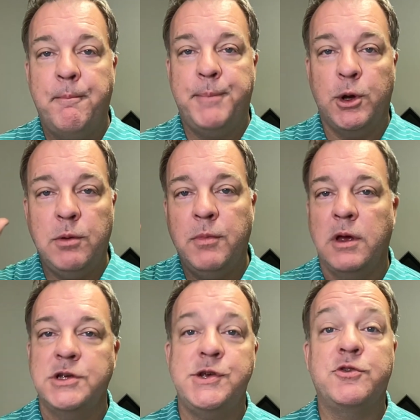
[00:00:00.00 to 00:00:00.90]
Boom.
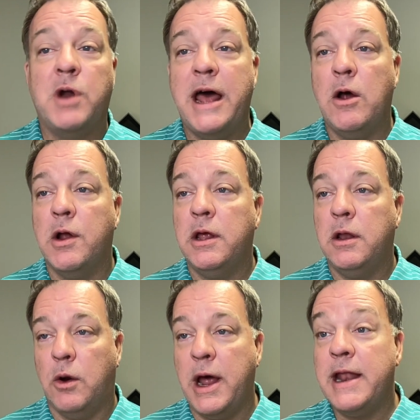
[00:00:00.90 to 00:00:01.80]
She was right on it.
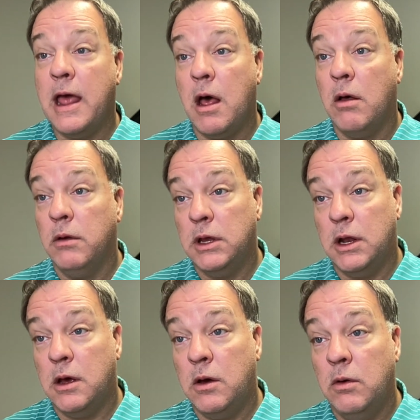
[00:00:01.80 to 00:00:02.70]
Right now, you
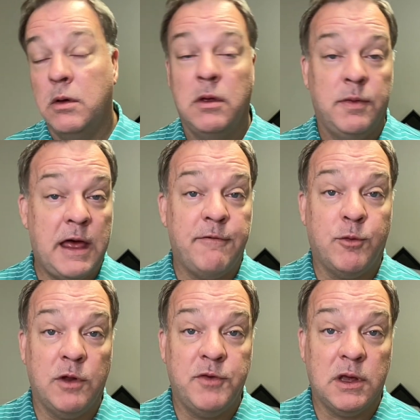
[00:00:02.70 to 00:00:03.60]
know, that
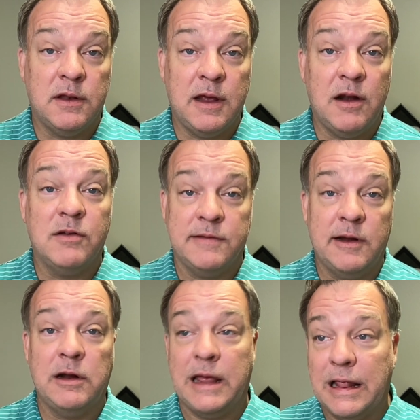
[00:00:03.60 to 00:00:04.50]
40-foot container is
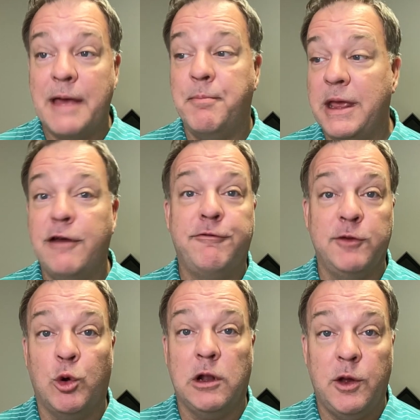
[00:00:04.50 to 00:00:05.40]
literally like being
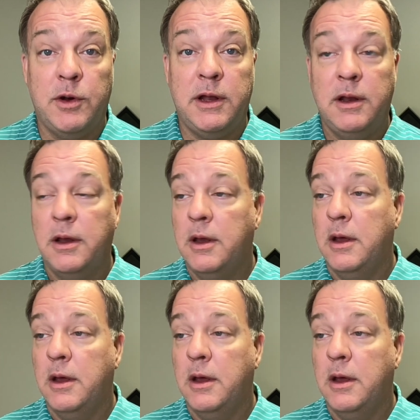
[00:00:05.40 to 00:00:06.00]
floor loaded